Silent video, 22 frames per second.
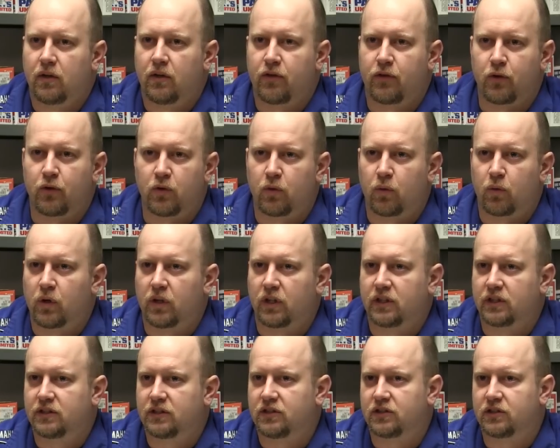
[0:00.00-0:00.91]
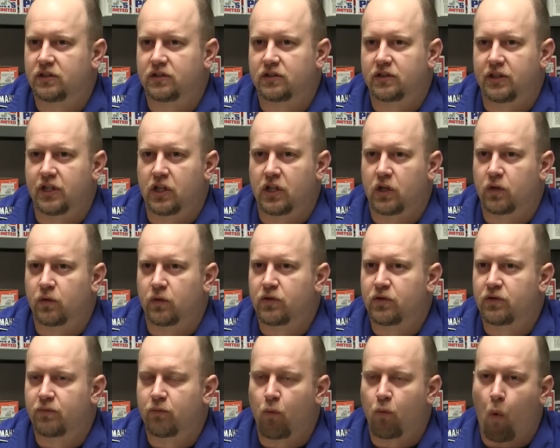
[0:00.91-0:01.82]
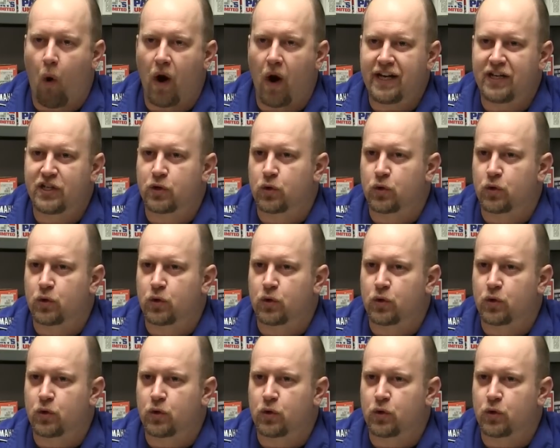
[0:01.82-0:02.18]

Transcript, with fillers: through the woods, you know, white